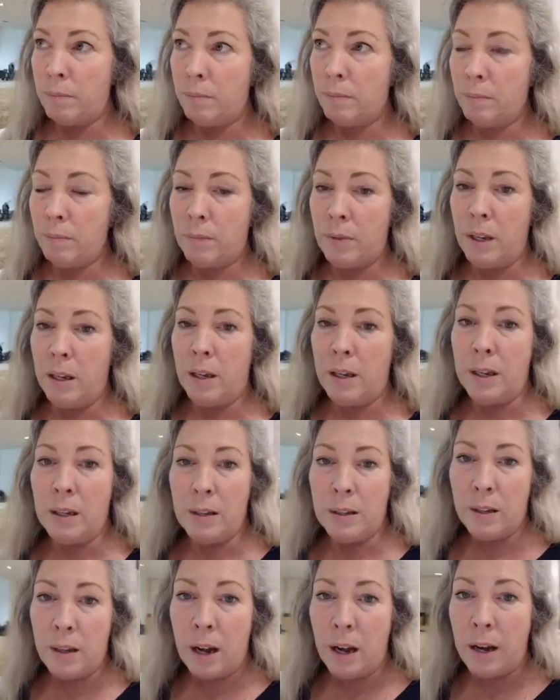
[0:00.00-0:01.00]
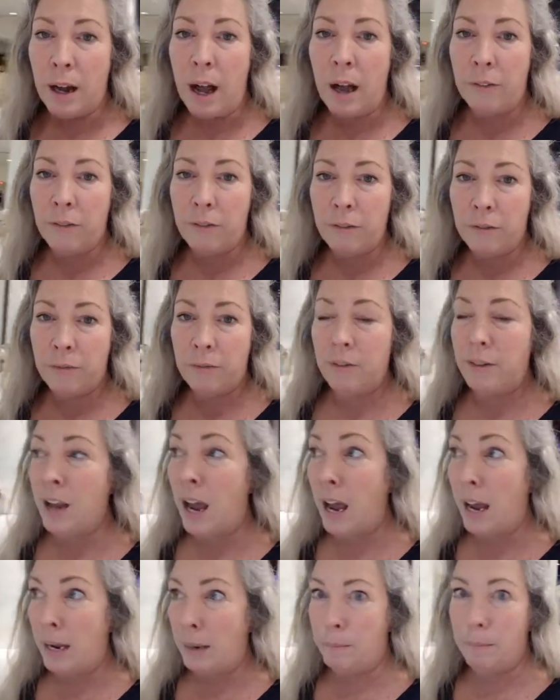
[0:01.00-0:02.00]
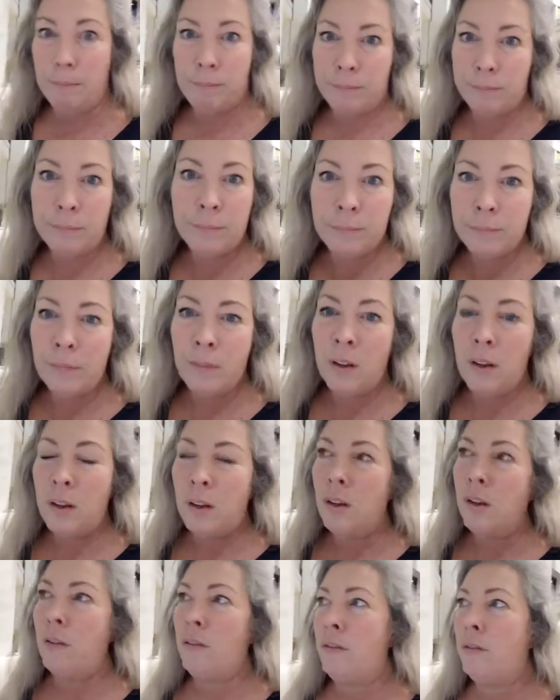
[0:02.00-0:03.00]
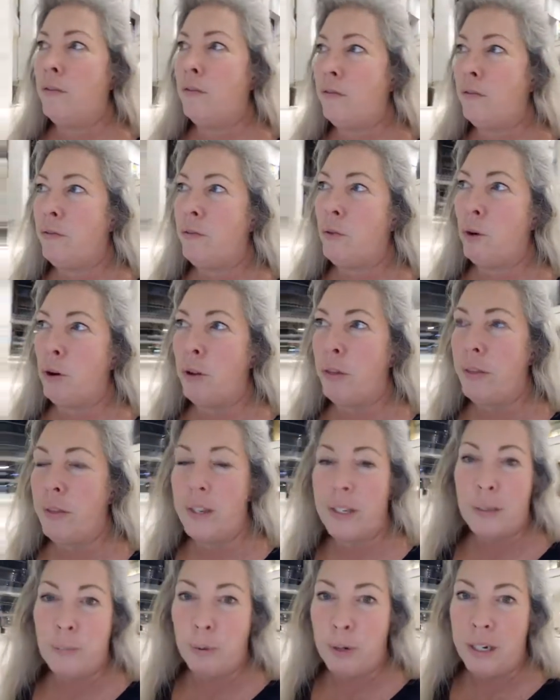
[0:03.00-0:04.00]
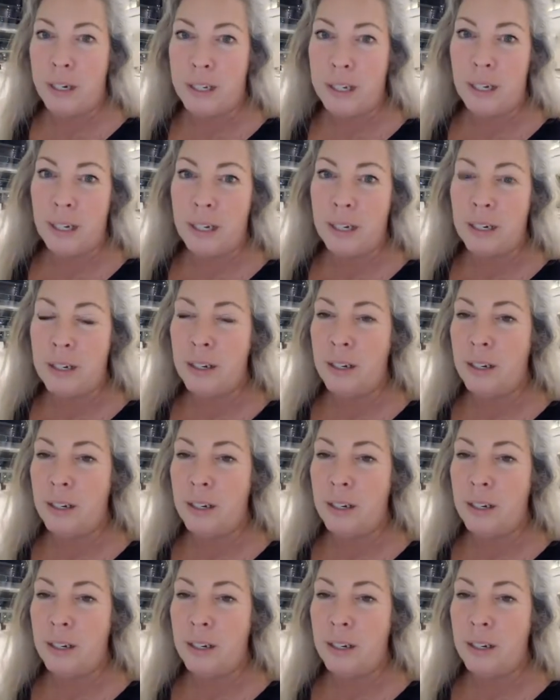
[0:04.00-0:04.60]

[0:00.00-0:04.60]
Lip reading: the cutoff time for this precinct.